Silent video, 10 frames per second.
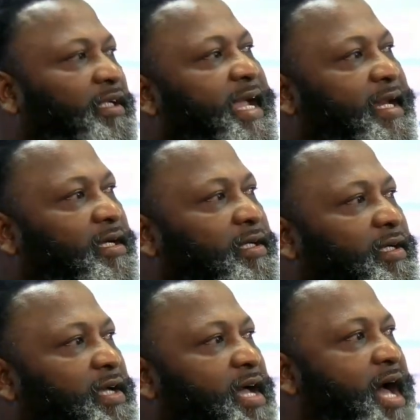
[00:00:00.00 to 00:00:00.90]
later,
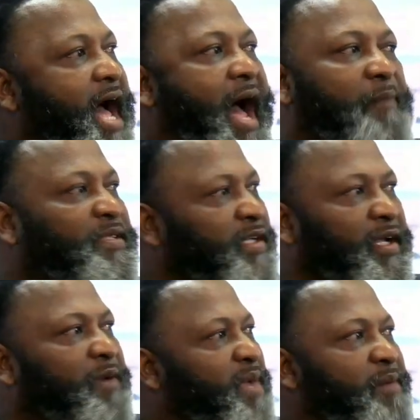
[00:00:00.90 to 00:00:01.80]
I'm
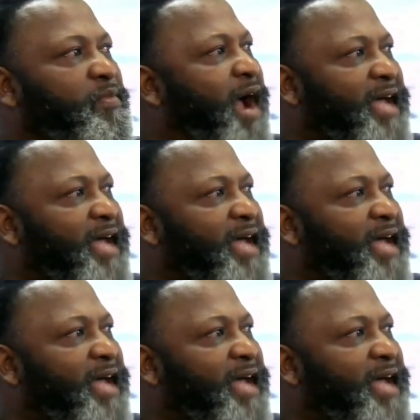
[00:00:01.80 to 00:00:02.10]
still a member.